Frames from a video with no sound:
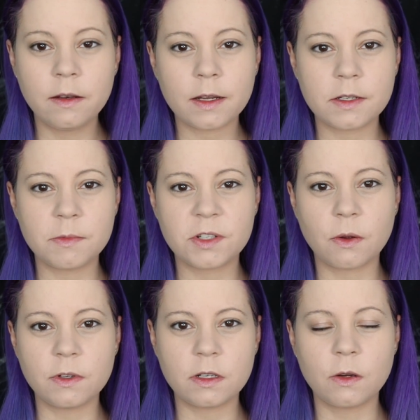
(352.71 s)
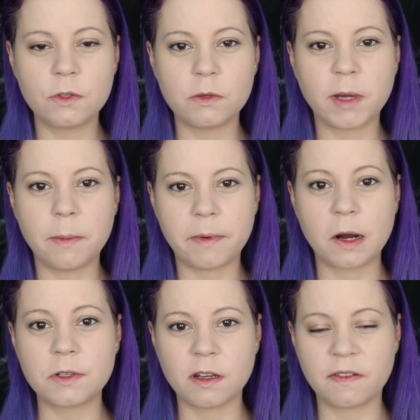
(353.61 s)
Next, I'm just going to go do my
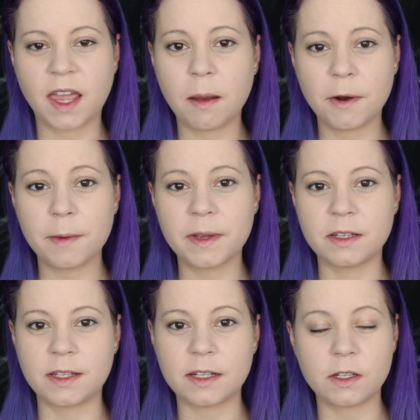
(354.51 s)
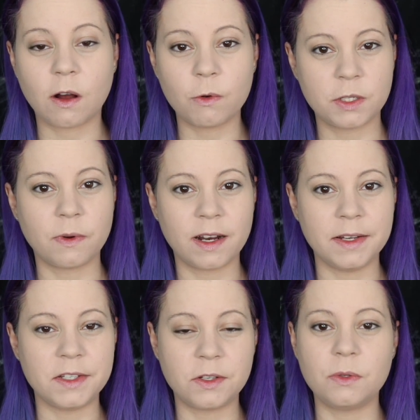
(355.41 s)
brows off camera because that's always what
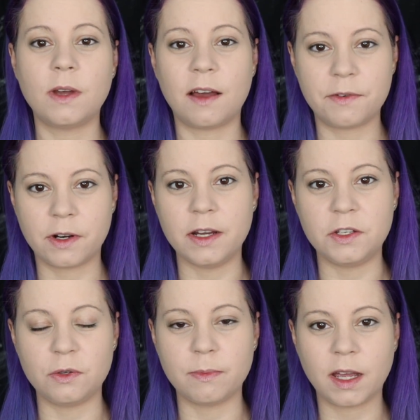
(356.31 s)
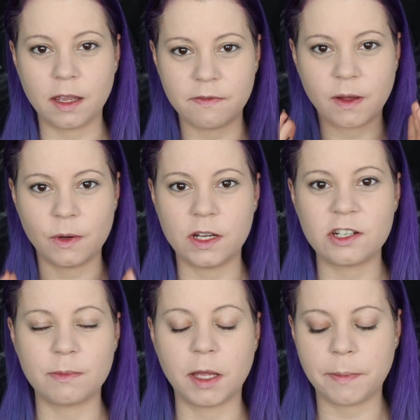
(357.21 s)
I do after I do my
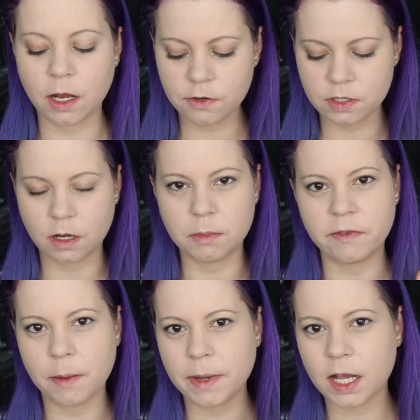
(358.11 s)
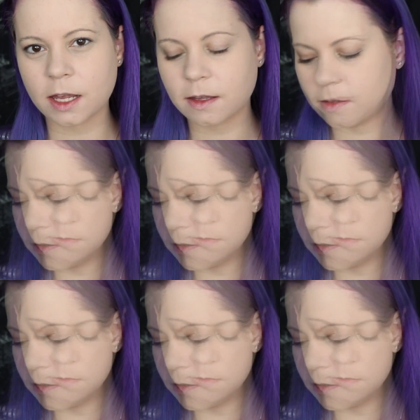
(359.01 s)
foundation and my powder, so I'll be right back.